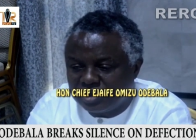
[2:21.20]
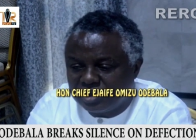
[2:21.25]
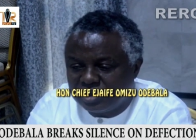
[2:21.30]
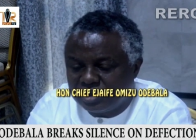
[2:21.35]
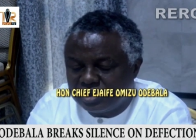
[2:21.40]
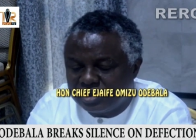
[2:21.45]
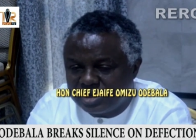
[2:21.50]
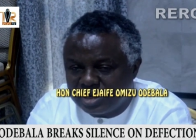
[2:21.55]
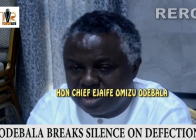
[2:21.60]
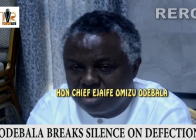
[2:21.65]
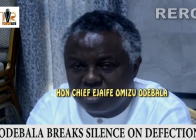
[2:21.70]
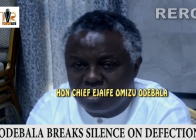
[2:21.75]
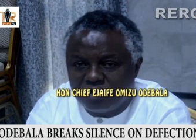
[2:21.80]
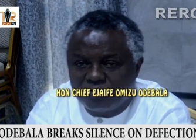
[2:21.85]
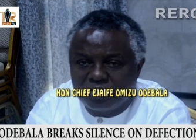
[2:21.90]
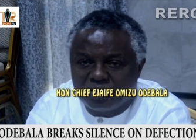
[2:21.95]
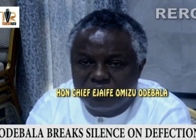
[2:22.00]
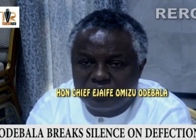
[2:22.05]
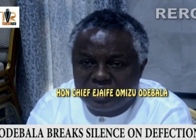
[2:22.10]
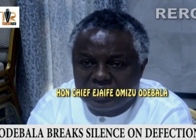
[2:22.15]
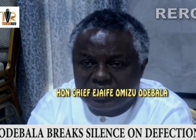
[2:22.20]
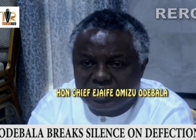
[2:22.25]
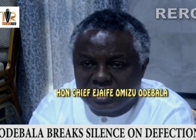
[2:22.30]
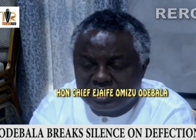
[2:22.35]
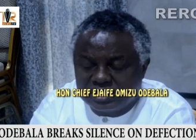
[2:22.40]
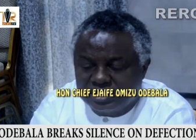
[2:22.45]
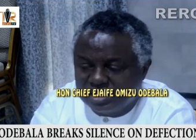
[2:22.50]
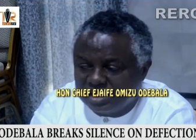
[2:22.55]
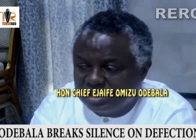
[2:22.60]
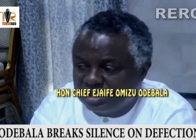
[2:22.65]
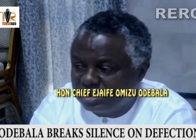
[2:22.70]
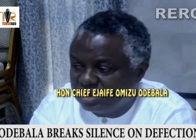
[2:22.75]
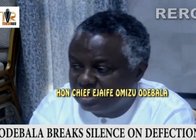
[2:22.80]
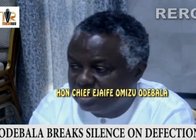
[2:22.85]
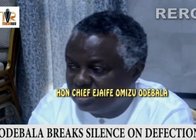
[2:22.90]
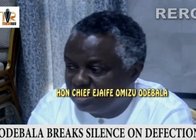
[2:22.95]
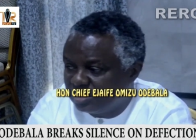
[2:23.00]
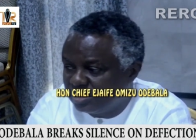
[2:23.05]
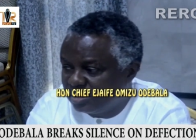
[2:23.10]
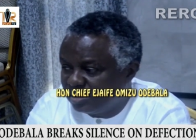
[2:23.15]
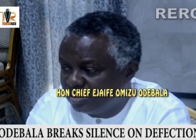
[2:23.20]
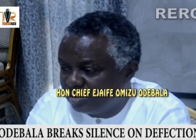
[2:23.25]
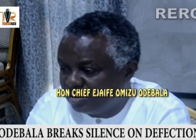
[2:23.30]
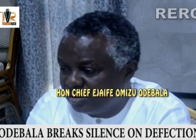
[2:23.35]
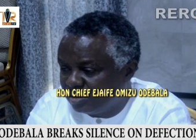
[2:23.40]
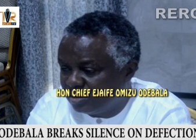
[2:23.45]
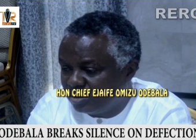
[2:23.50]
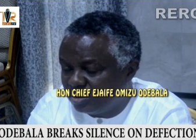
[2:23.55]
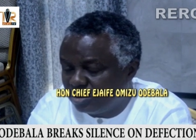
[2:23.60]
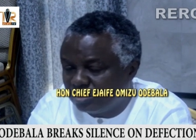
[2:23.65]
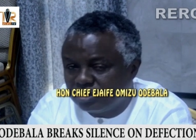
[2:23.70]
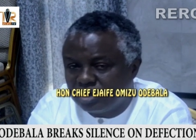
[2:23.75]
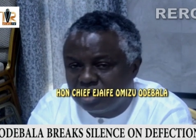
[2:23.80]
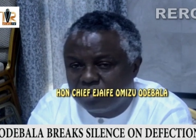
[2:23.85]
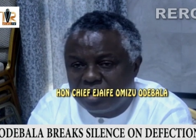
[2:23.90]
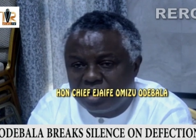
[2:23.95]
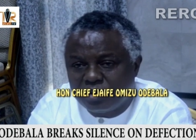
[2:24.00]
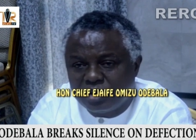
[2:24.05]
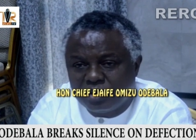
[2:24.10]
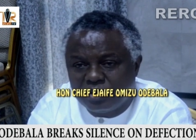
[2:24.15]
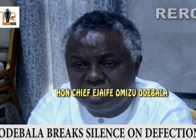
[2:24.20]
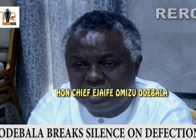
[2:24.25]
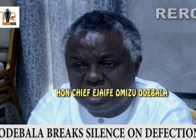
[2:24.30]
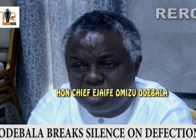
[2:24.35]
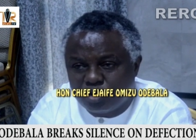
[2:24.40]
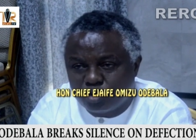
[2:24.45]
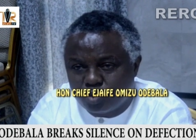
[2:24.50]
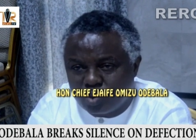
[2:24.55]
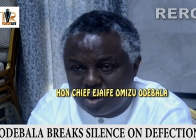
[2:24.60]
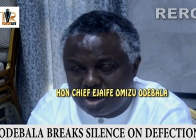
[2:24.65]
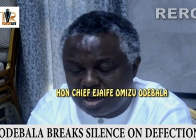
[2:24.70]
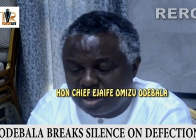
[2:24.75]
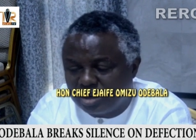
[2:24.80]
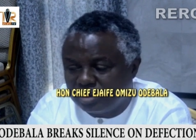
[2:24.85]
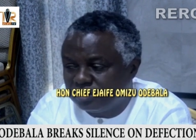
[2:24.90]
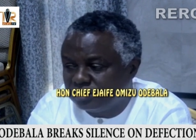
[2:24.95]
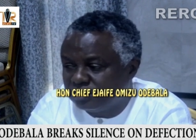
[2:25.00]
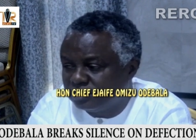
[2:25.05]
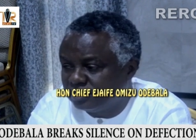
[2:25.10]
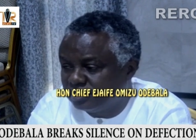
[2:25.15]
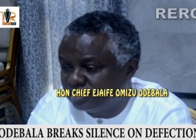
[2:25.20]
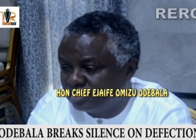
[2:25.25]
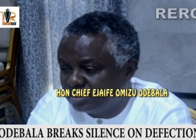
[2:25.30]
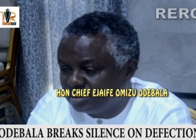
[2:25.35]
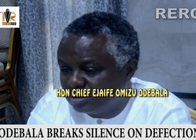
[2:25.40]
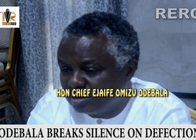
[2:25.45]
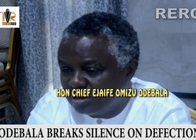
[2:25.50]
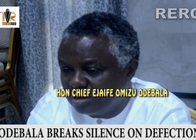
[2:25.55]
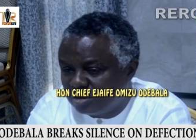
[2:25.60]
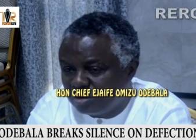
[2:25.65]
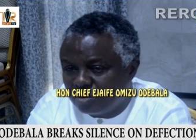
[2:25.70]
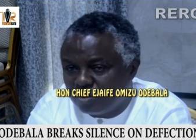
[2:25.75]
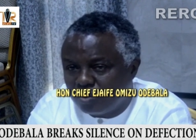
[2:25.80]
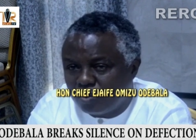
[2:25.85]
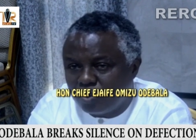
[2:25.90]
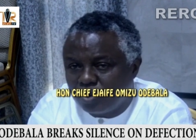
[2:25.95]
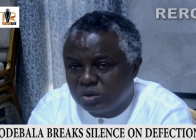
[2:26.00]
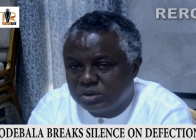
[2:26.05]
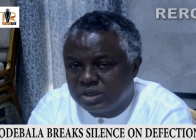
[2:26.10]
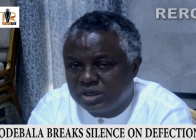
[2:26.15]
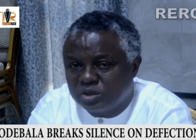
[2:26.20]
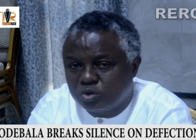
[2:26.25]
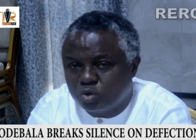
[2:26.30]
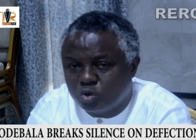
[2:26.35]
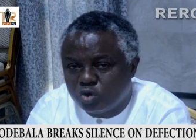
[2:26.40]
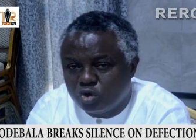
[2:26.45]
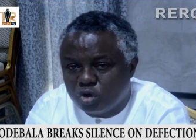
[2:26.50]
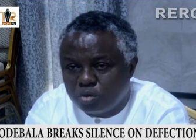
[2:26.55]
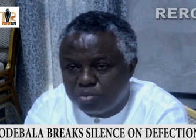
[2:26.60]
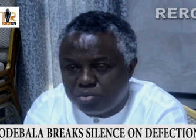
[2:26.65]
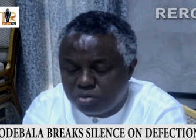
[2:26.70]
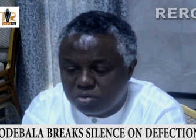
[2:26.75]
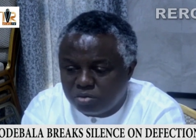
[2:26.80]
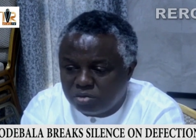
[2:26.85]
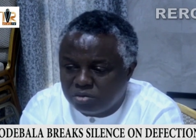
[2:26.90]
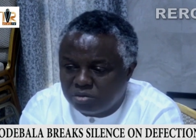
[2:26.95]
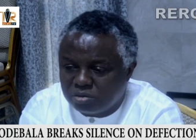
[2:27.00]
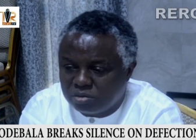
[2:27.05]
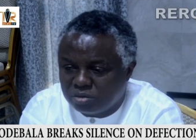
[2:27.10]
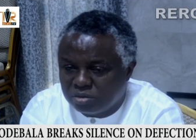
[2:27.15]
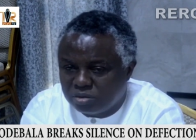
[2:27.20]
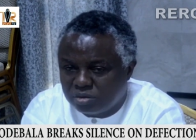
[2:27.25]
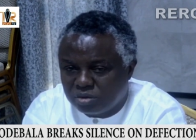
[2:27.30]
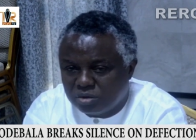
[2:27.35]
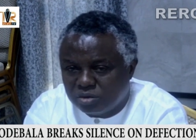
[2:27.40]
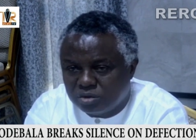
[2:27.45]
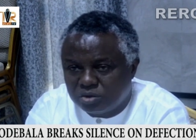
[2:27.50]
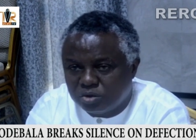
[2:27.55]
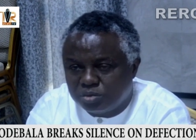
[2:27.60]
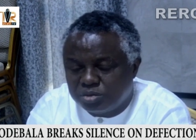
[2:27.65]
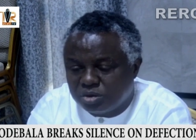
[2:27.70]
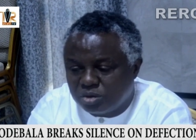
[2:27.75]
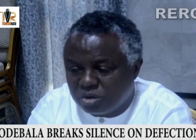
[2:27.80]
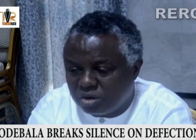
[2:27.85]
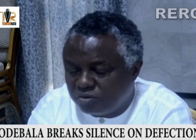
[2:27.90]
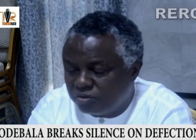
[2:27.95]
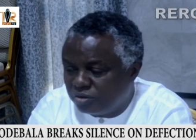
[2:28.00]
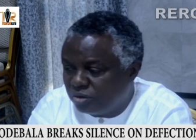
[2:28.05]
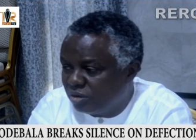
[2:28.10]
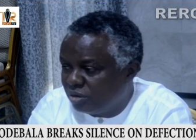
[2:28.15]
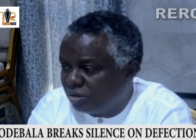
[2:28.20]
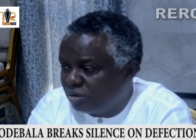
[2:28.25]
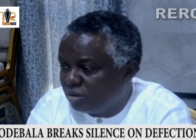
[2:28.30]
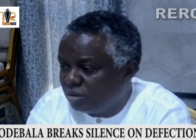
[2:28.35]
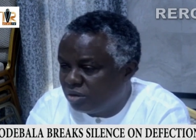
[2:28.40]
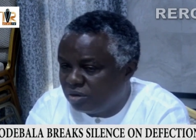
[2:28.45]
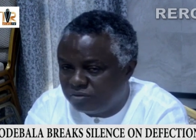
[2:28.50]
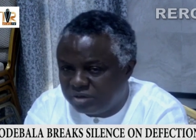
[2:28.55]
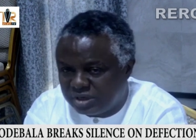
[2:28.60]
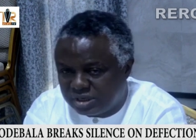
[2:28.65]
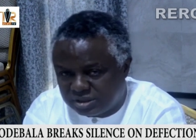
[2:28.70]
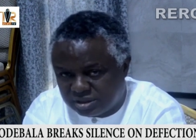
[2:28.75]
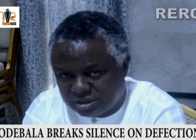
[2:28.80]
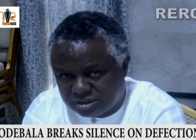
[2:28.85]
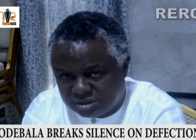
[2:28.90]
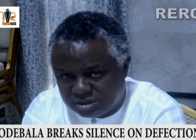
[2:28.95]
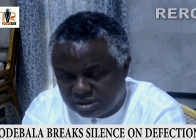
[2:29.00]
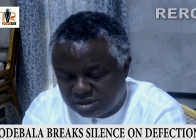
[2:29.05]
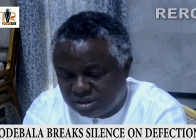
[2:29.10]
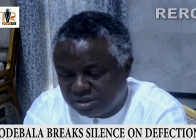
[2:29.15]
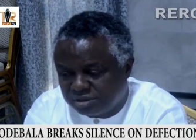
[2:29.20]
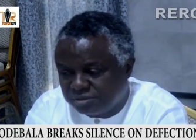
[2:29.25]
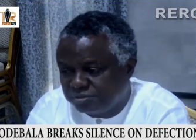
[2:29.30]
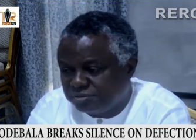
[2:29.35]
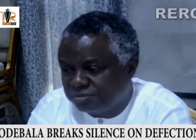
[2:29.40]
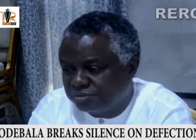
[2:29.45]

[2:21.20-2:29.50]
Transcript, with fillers: The then governor of Delta State, Dr. Emmanuel Wita Uduaghan, wanted Tony Obuh to be governor of Delta State.